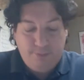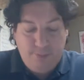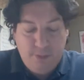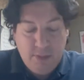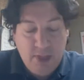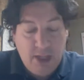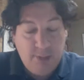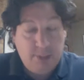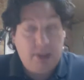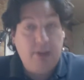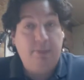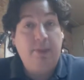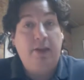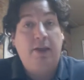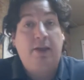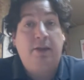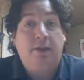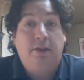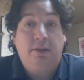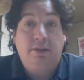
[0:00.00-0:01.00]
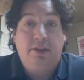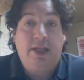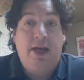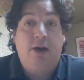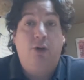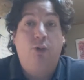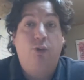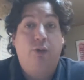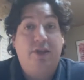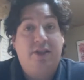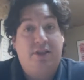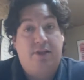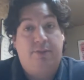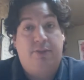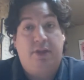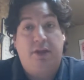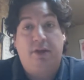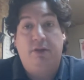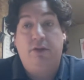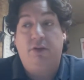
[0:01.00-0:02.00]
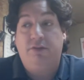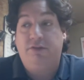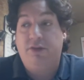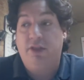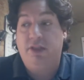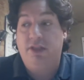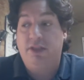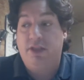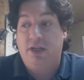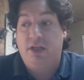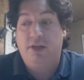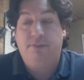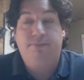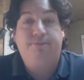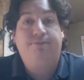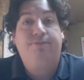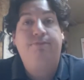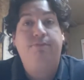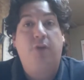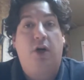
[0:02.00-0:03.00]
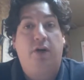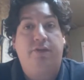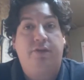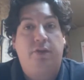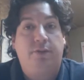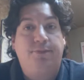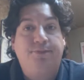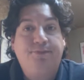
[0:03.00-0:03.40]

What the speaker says: I'm coming down with something. Hopefully it's not awful.